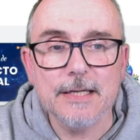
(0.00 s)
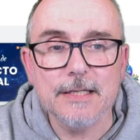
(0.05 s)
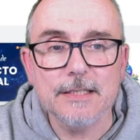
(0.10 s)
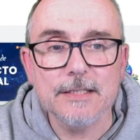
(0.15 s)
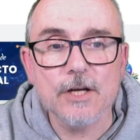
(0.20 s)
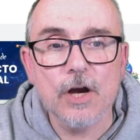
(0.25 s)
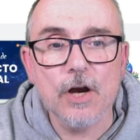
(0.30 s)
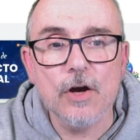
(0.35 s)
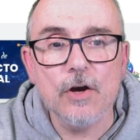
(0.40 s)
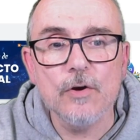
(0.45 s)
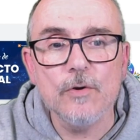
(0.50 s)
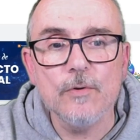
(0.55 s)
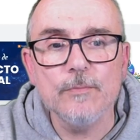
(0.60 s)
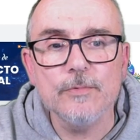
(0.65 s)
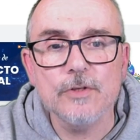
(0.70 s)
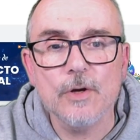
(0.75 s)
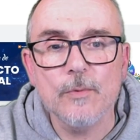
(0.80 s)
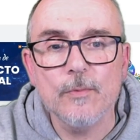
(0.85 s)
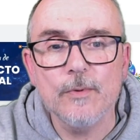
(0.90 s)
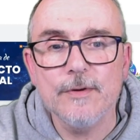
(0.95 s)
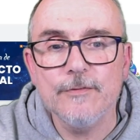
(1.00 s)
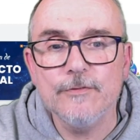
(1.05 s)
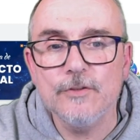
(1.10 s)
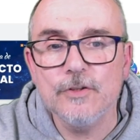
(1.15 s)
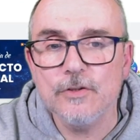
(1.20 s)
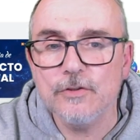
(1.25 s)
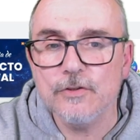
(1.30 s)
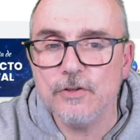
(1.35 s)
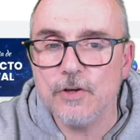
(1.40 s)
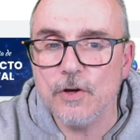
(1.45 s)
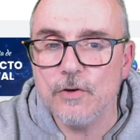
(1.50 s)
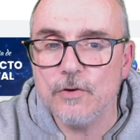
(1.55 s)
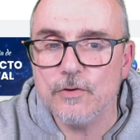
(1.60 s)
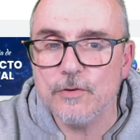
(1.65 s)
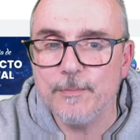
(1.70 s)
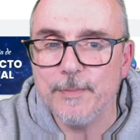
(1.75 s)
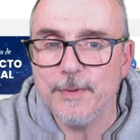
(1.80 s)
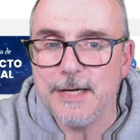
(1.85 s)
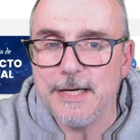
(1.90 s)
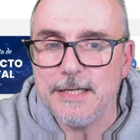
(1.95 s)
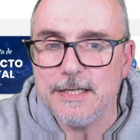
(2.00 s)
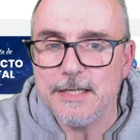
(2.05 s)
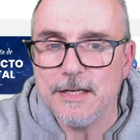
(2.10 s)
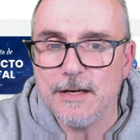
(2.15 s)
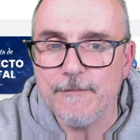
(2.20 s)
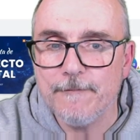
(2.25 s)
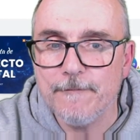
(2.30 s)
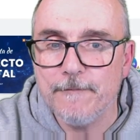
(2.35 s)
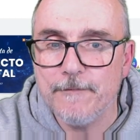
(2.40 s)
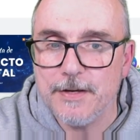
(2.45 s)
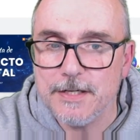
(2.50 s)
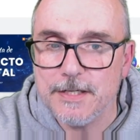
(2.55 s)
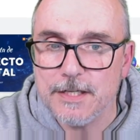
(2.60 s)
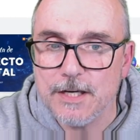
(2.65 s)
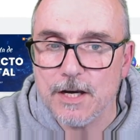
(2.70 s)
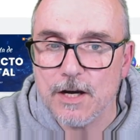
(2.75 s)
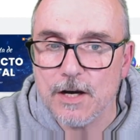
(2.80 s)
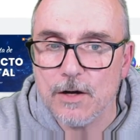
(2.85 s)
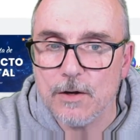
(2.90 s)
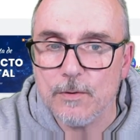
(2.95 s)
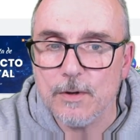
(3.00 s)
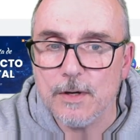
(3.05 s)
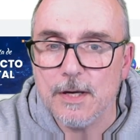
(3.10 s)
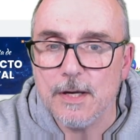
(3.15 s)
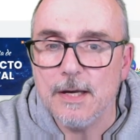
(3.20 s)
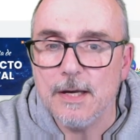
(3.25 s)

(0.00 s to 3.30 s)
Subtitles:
at home, so we've done social media, video.